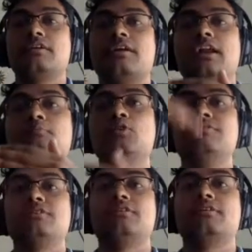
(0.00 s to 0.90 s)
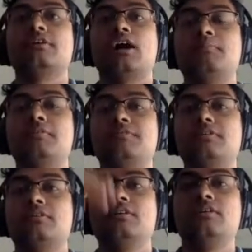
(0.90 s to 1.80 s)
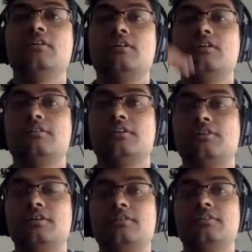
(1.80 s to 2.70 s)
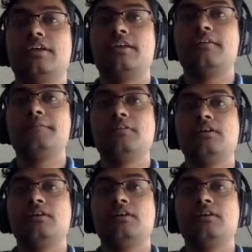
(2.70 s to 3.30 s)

it kind of moves it to the top of the data.